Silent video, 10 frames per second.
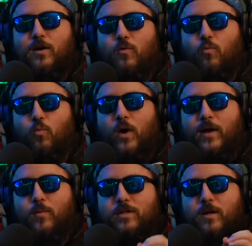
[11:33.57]

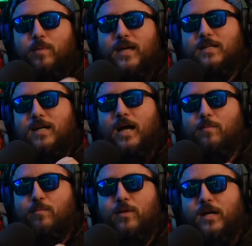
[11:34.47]
When would there be a time
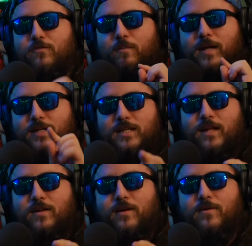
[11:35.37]
and place for me to say
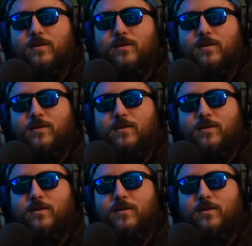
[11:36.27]
that to you?